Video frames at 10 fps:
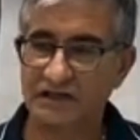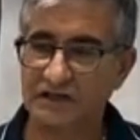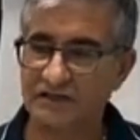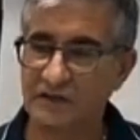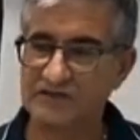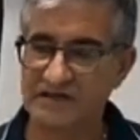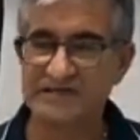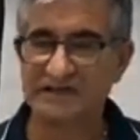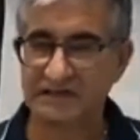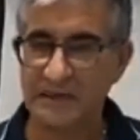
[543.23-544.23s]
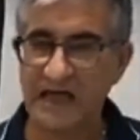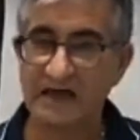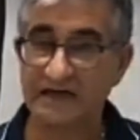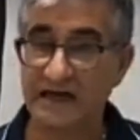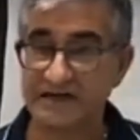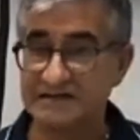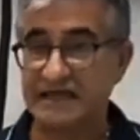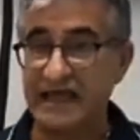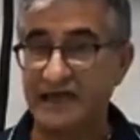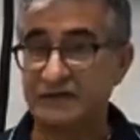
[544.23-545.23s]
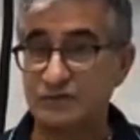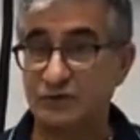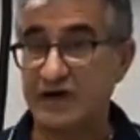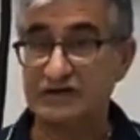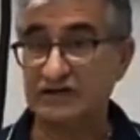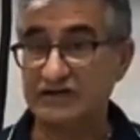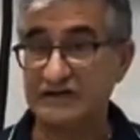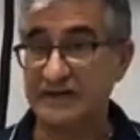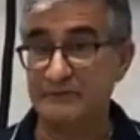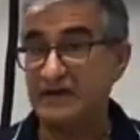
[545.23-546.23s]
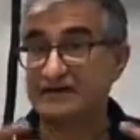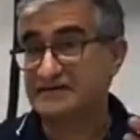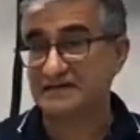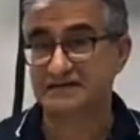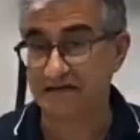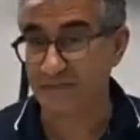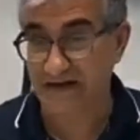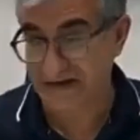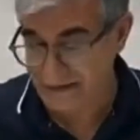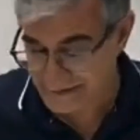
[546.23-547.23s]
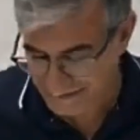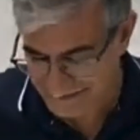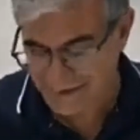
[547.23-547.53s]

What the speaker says: they were testing the market, and us accountants were actually their beta testing buddies,